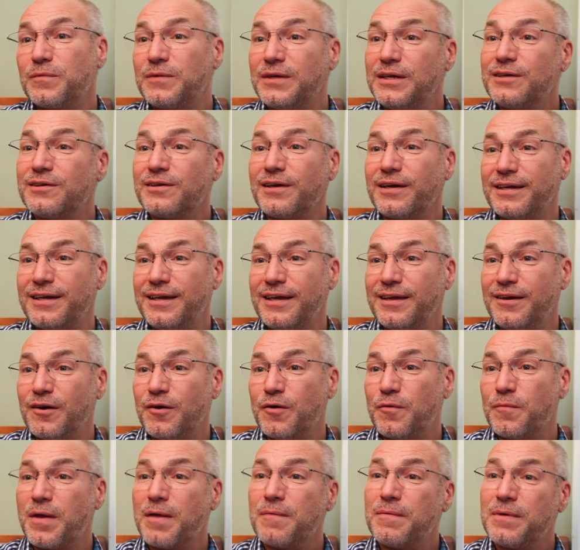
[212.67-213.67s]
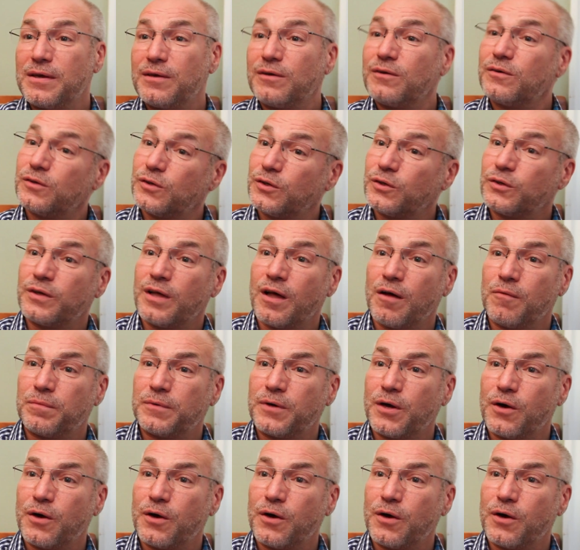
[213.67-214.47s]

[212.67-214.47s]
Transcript: teach Aikido, maybe help